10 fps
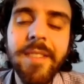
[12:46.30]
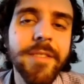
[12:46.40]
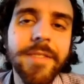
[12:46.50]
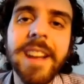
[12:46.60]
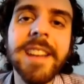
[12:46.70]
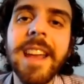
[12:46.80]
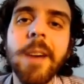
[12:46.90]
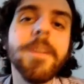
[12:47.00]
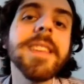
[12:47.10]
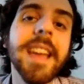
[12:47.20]
even finding
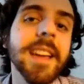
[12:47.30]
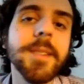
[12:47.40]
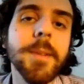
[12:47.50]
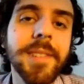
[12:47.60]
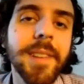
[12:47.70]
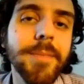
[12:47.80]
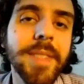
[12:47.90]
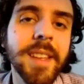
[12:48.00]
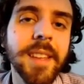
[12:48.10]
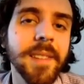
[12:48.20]
out we can't do
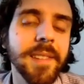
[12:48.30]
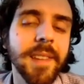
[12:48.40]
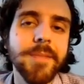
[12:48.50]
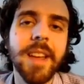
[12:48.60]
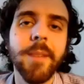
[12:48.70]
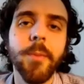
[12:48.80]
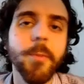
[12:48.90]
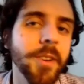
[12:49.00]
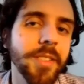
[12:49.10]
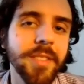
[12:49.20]
something is
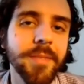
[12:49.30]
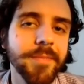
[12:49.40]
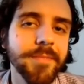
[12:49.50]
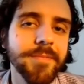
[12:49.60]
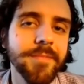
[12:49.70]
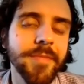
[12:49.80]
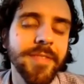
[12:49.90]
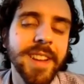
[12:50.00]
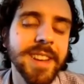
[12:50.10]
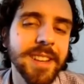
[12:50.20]
sometimes worth
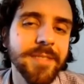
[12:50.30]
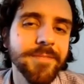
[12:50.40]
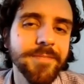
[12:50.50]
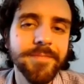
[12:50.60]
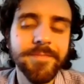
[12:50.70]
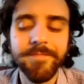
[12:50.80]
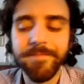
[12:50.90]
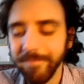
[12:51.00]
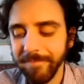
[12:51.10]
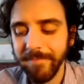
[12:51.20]
funding.
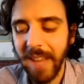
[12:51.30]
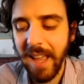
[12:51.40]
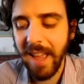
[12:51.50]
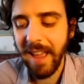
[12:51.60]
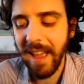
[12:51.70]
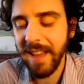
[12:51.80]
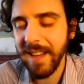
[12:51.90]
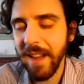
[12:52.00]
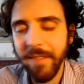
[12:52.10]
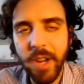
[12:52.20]

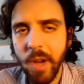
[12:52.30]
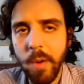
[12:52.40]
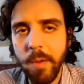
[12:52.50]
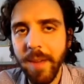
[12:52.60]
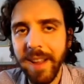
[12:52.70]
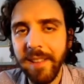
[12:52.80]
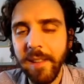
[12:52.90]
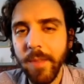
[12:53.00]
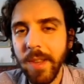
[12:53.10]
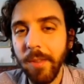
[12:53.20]
And you never know when we might
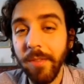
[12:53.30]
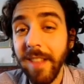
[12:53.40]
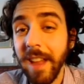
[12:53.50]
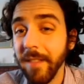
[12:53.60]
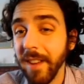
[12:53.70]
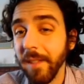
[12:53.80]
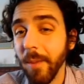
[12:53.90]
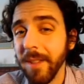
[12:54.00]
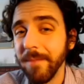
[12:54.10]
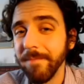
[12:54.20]
get something useful out of it
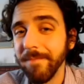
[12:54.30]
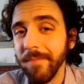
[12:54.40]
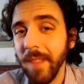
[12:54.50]
as well.